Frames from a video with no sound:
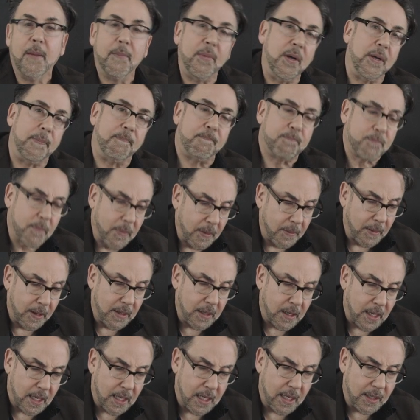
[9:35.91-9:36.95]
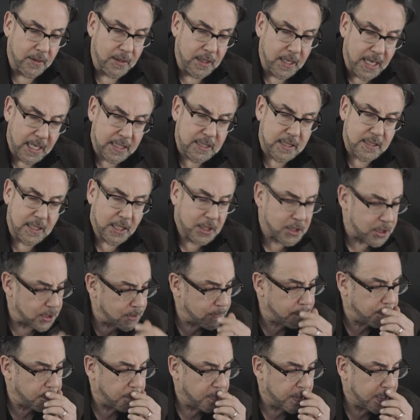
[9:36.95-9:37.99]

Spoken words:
But the next section,